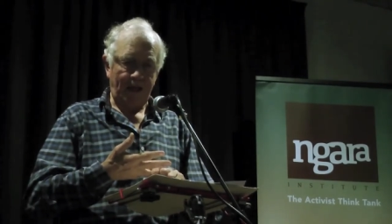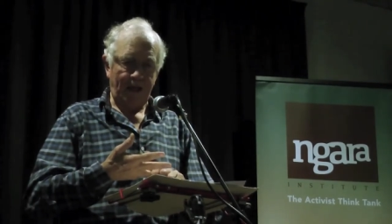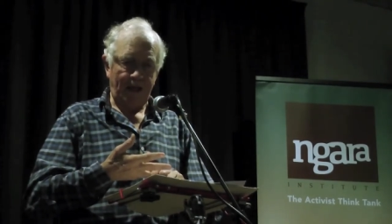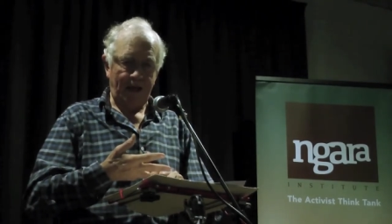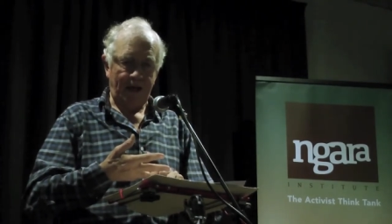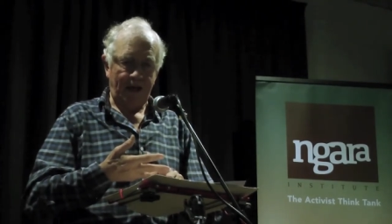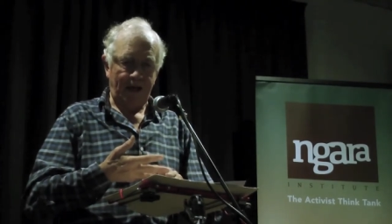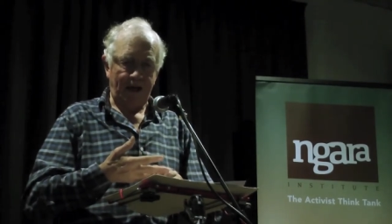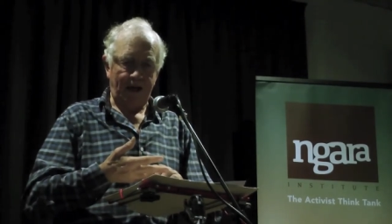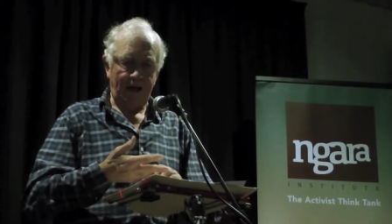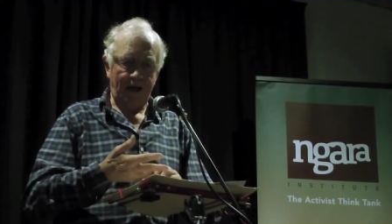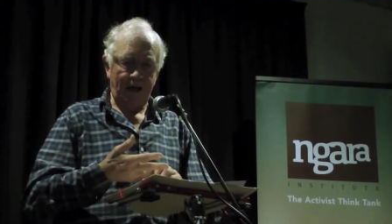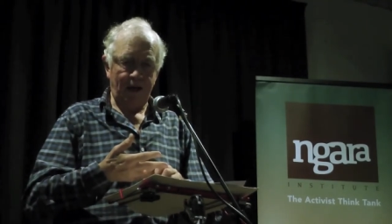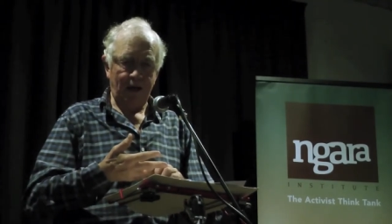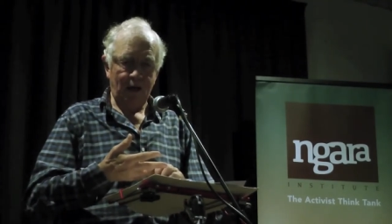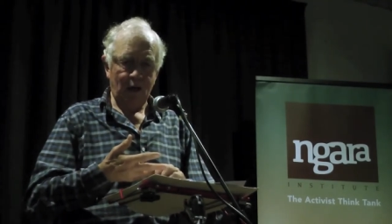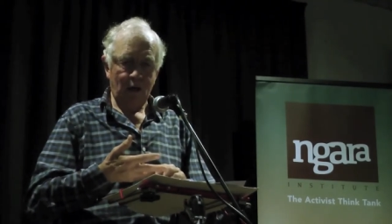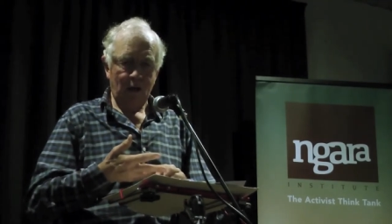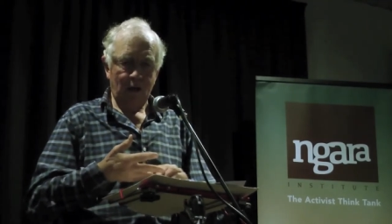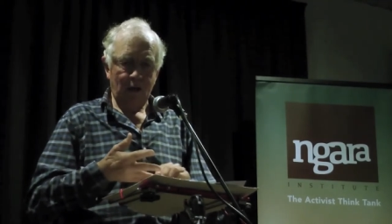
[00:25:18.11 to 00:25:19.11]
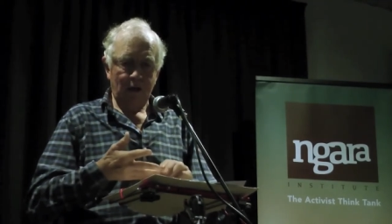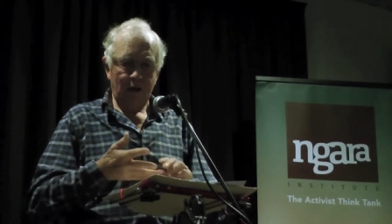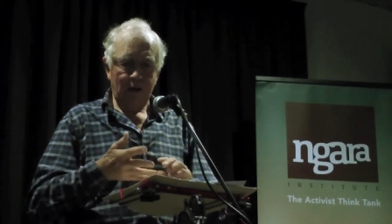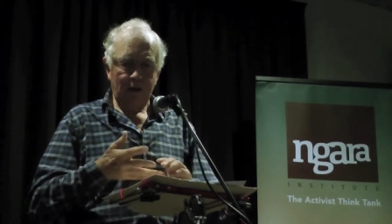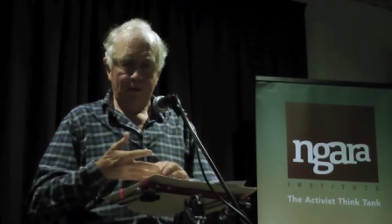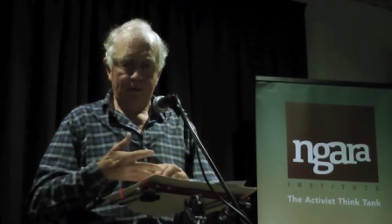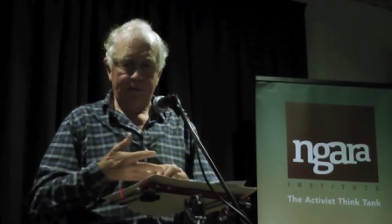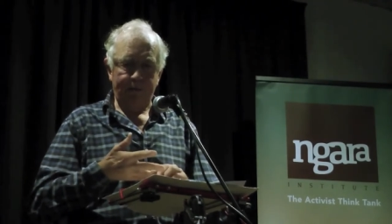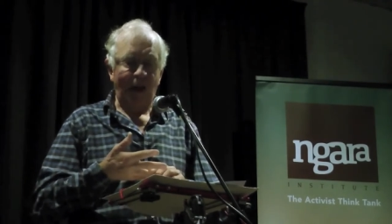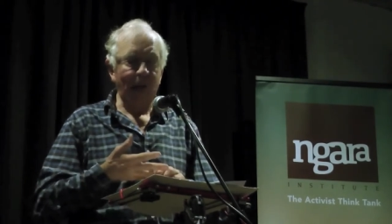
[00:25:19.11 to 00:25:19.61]

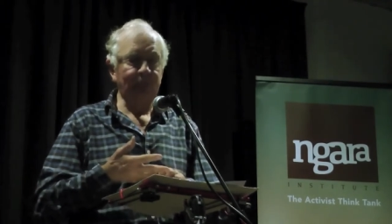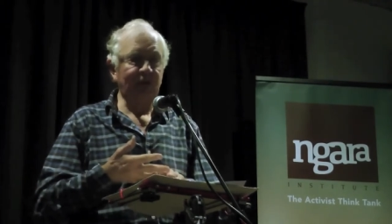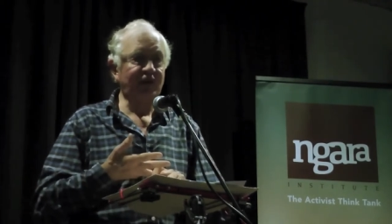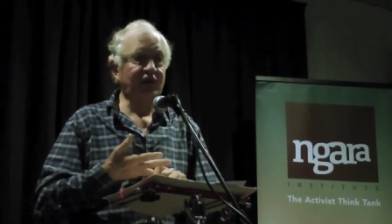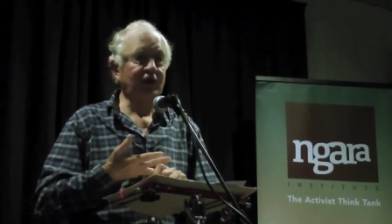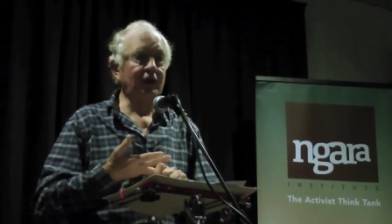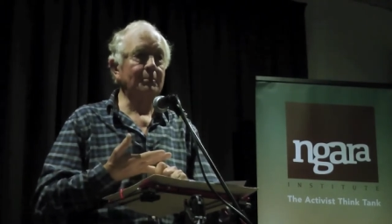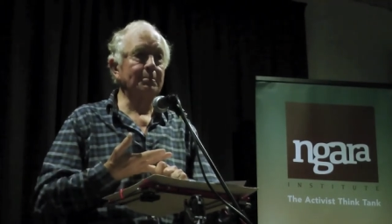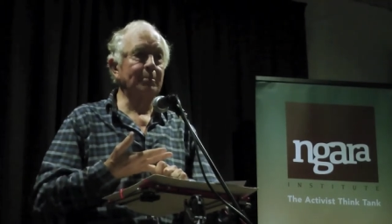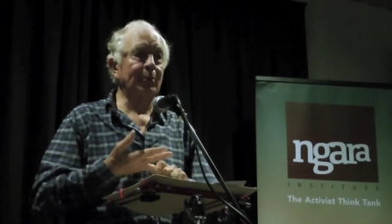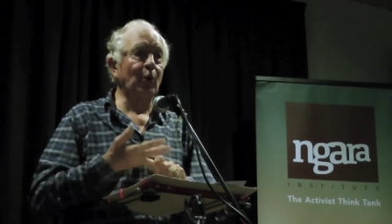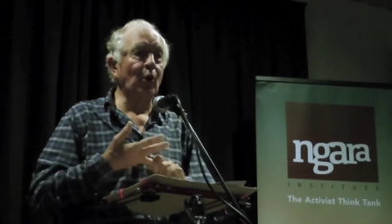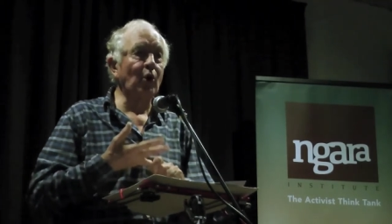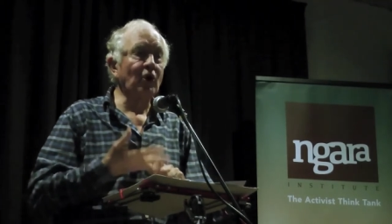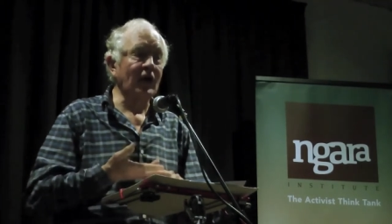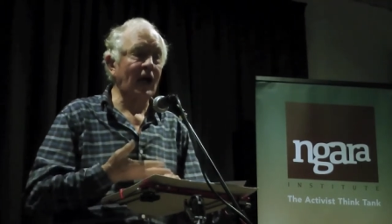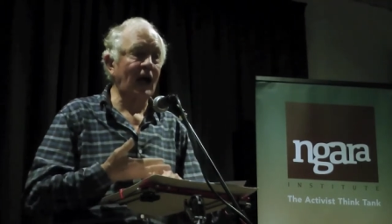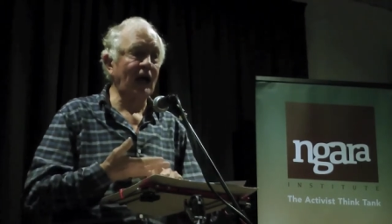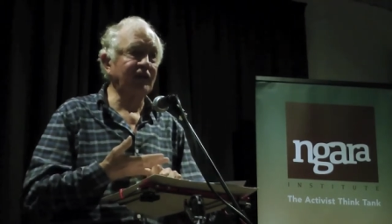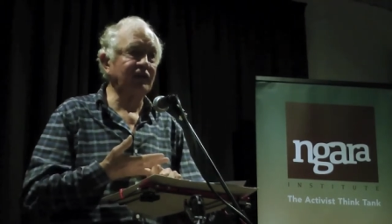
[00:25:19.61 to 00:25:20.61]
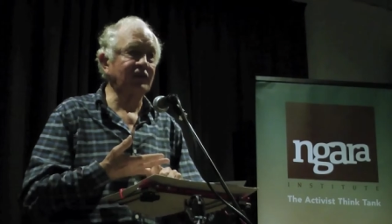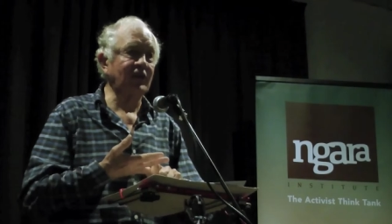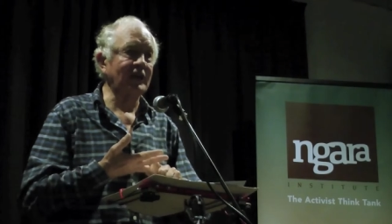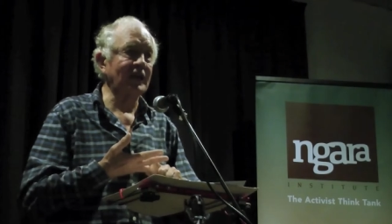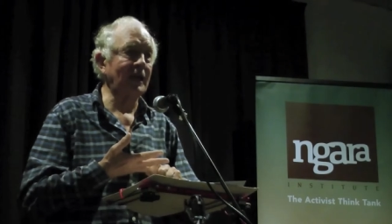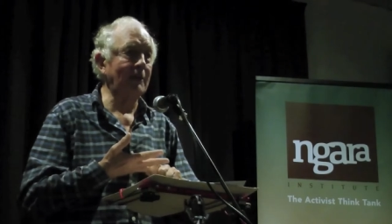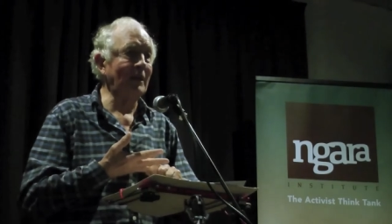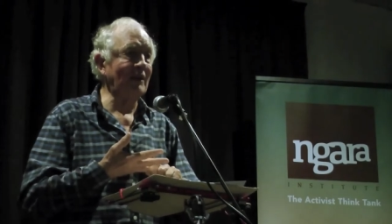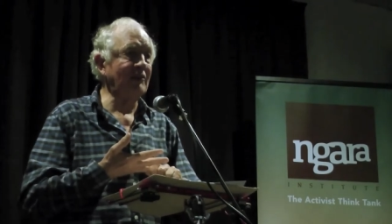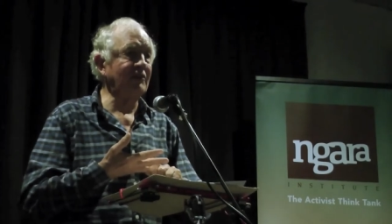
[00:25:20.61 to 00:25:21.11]
uh, Publishing
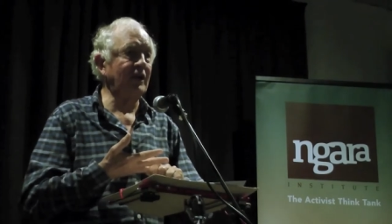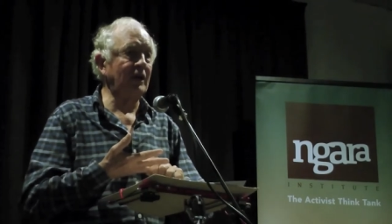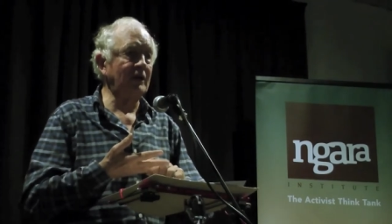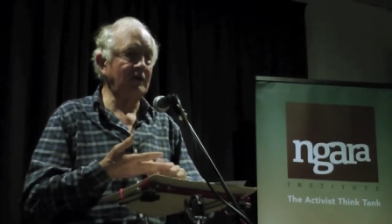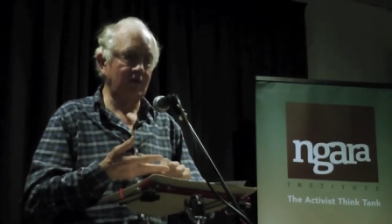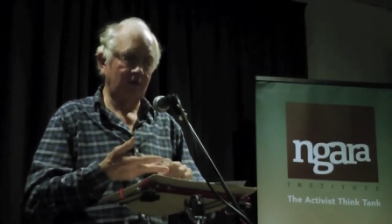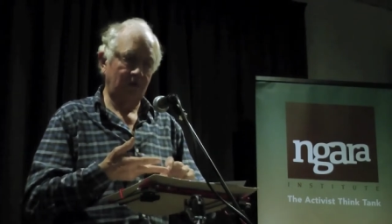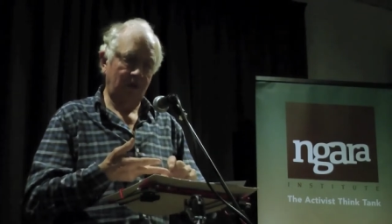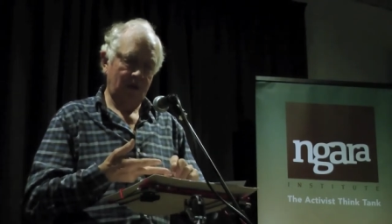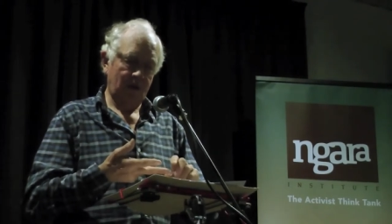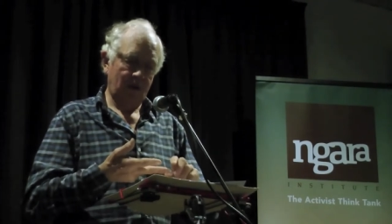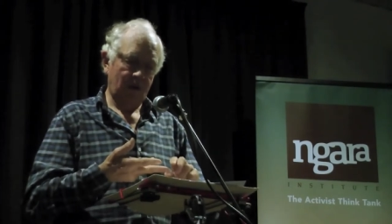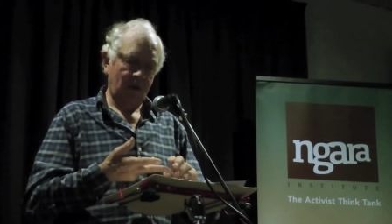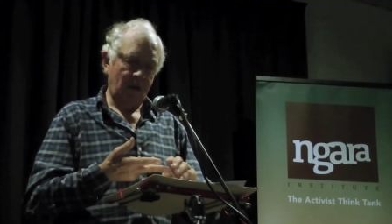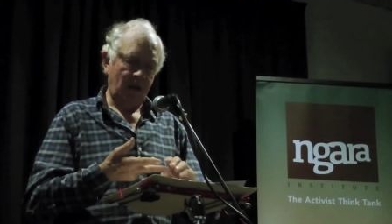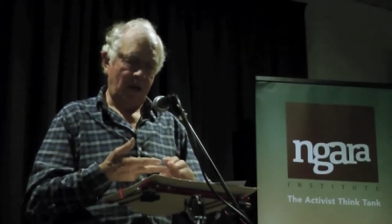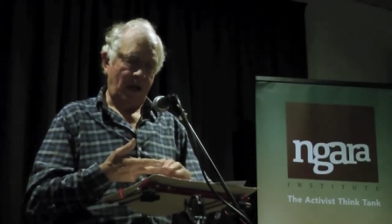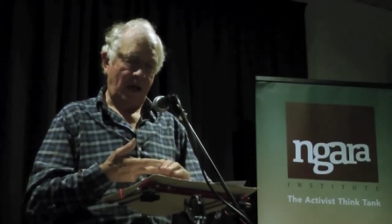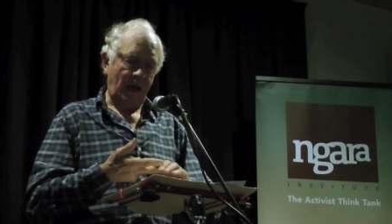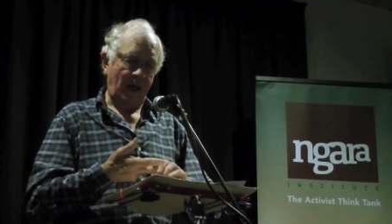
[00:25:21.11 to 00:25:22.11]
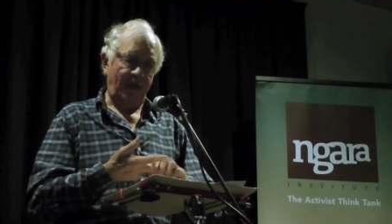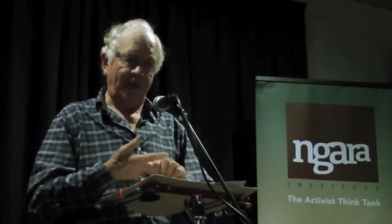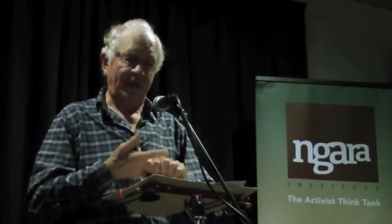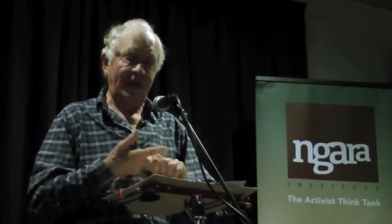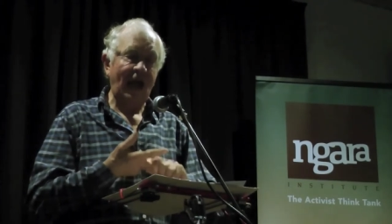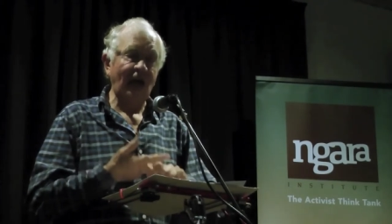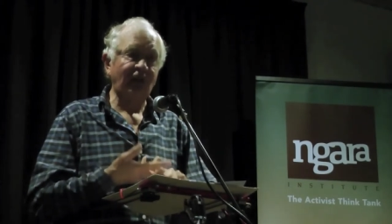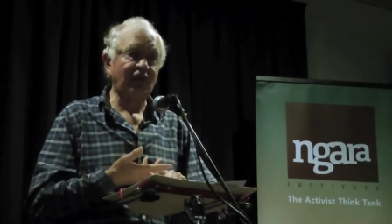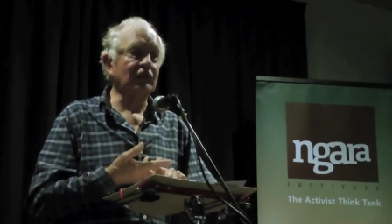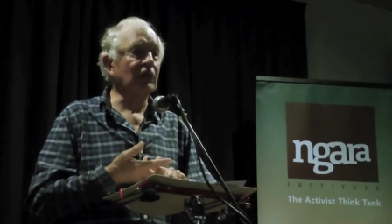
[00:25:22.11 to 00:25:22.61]
Broadcasting Limited, uh, the
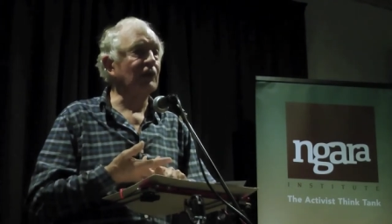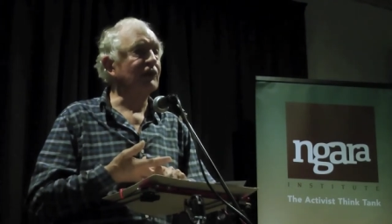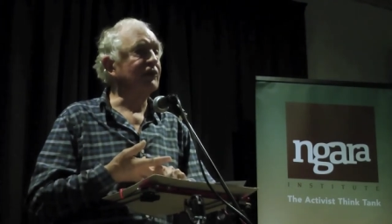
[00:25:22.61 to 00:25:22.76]
National